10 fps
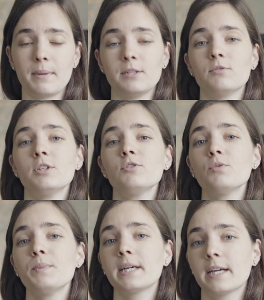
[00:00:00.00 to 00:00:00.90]
but you need
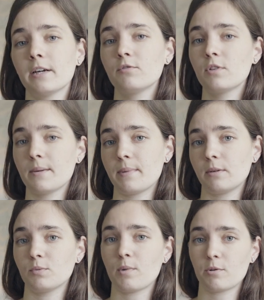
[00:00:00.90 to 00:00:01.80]
to be careful
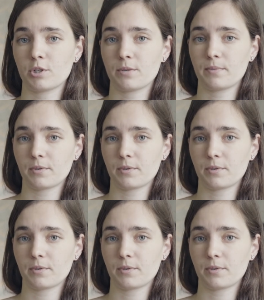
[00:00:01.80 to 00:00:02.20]
about motion